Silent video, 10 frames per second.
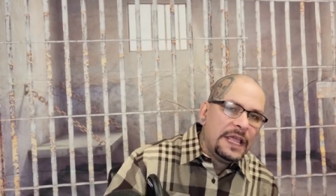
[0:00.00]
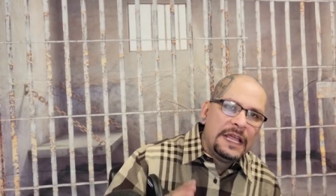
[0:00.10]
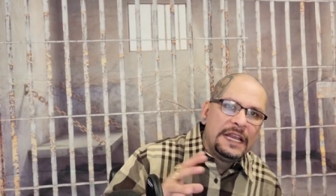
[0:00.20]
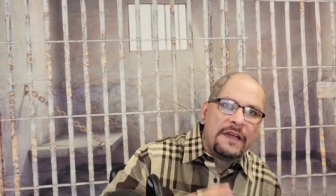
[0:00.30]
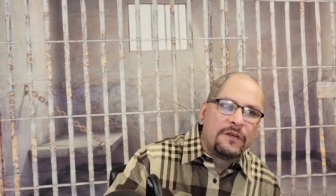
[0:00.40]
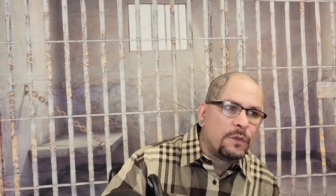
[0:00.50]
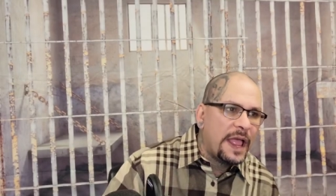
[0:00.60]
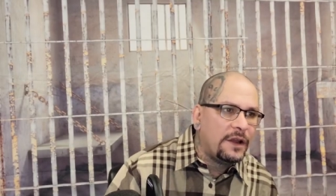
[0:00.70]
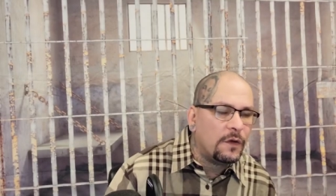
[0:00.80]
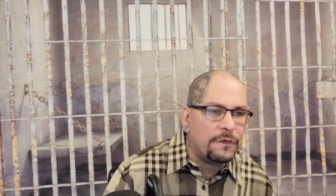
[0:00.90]
He never
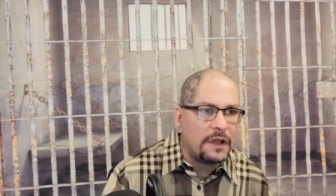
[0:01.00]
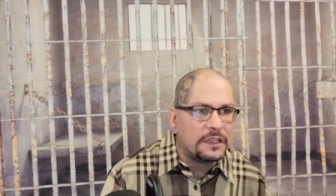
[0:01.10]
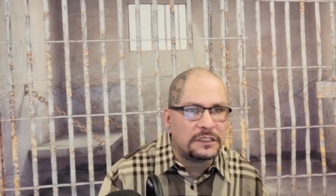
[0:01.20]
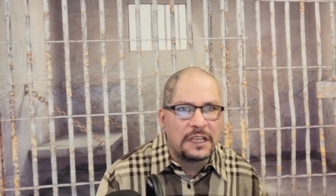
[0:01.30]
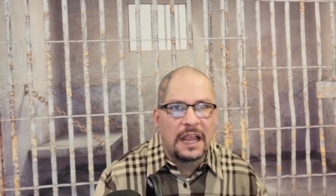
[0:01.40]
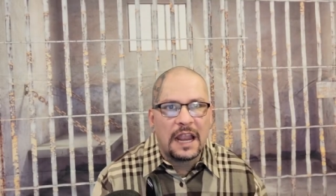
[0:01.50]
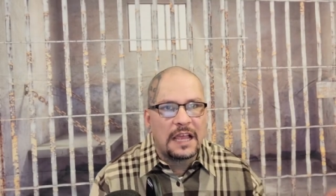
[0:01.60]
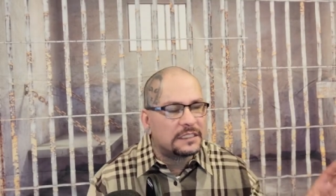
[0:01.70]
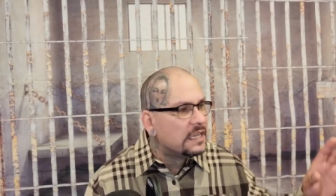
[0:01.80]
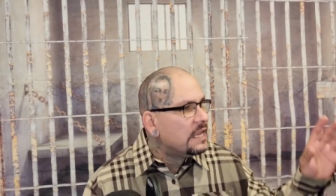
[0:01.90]
ran no fucking
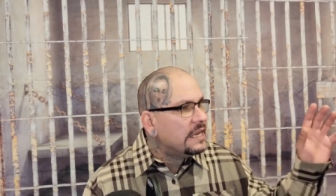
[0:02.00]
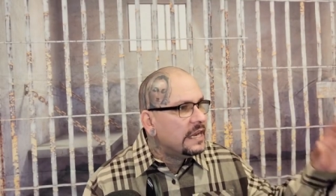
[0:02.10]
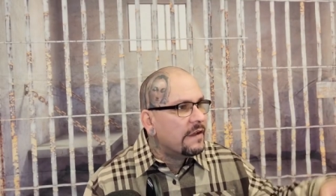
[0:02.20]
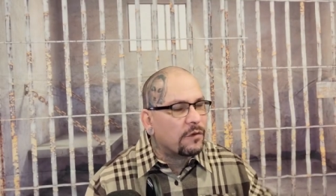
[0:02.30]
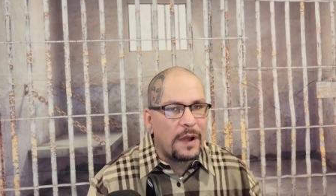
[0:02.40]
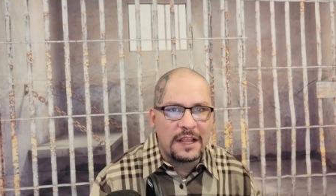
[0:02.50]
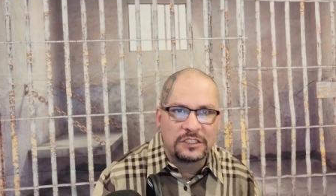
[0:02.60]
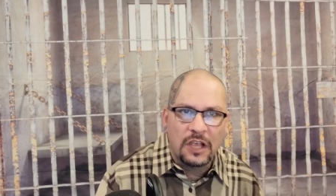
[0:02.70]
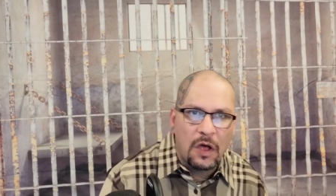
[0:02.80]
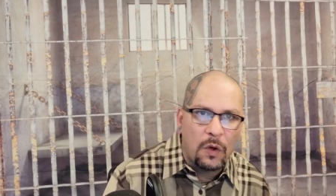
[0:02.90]
Salas. He never ran
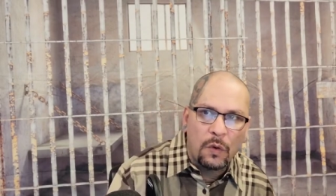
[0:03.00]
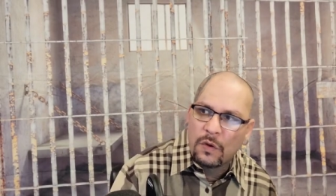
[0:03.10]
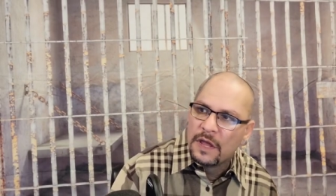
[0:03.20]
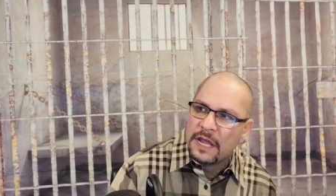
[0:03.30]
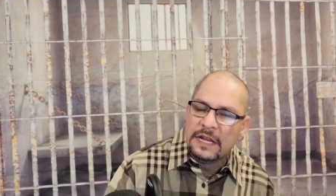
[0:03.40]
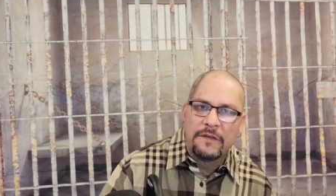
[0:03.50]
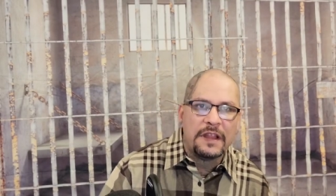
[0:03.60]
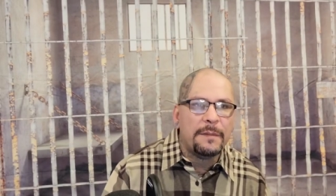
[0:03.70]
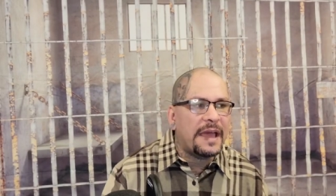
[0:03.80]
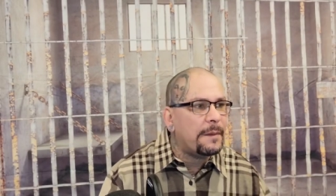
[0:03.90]
Sanjo. He never,
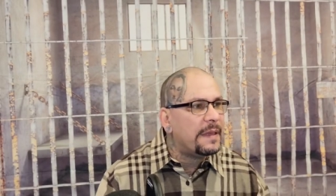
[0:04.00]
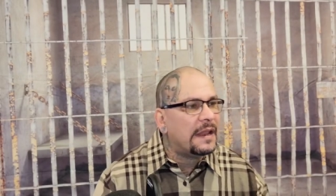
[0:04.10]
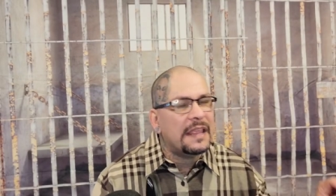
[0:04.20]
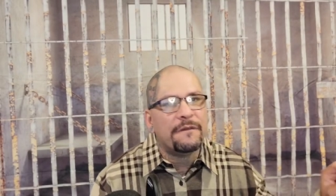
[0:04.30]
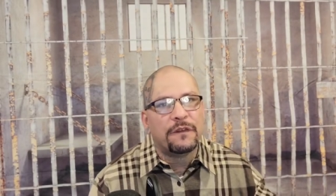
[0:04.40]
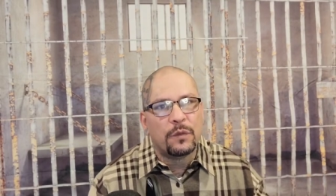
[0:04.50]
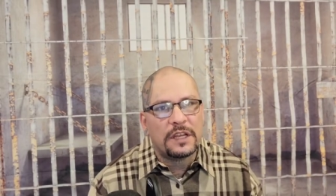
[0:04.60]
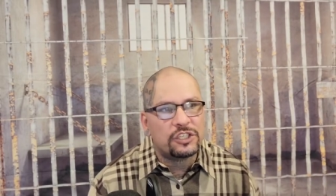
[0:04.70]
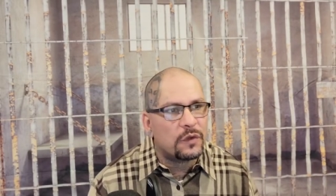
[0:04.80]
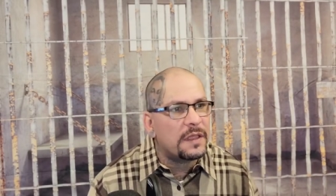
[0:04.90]
he might have been
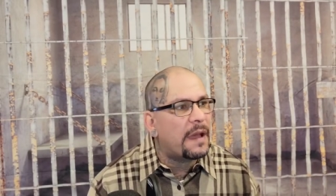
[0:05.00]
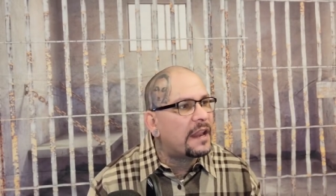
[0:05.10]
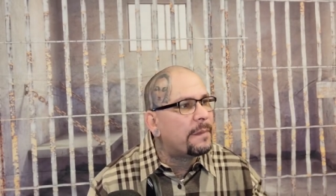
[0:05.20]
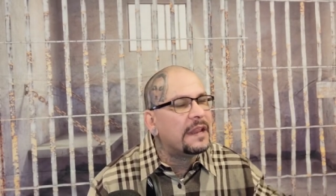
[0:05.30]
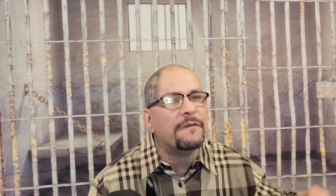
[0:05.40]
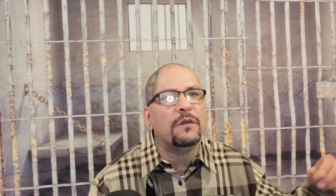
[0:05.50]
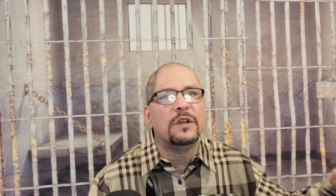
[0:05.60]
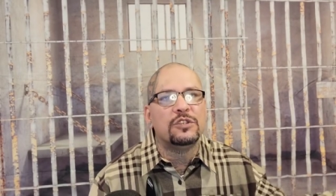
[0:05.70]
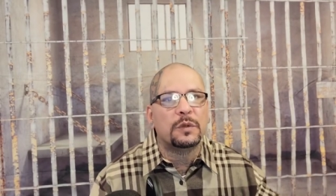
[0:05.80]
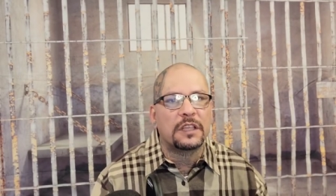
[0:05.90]
influential. He might have been
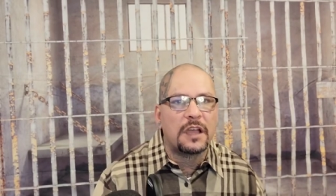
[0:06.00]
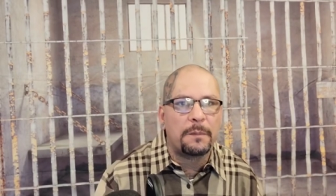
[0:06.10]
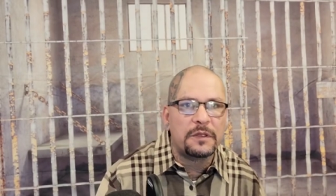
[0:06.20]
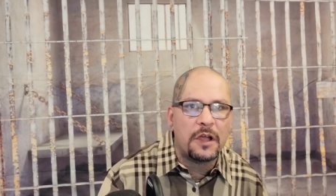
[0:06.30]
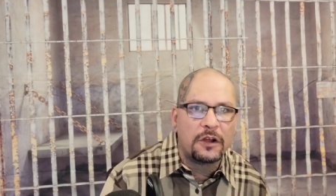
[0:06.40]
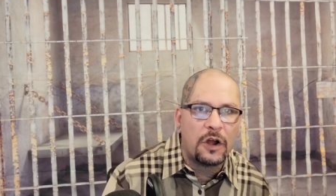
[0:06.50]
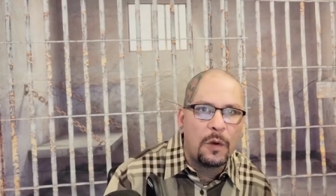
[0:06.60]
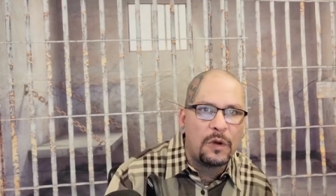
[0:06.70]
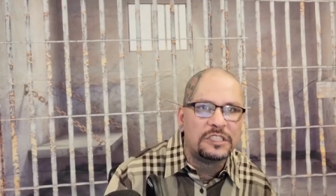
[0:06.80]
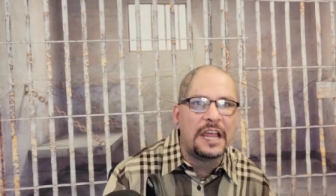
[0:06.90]
influential with a couple younger
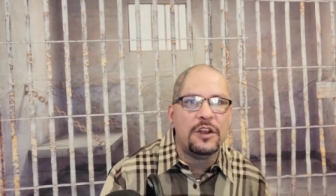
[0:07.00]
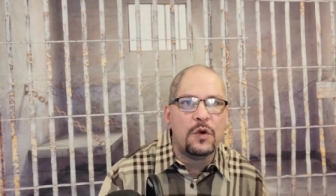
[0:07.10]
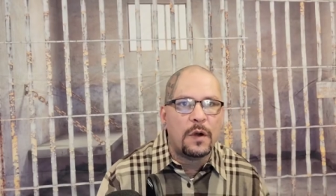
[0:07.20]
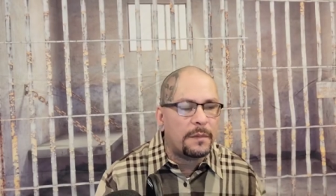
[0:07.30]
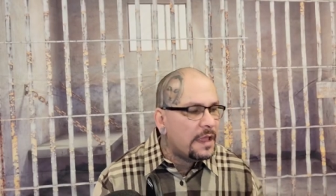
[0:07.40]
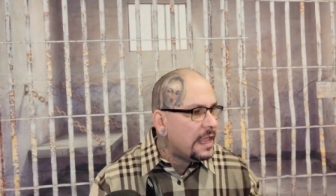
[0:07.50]
homeboys that knew him.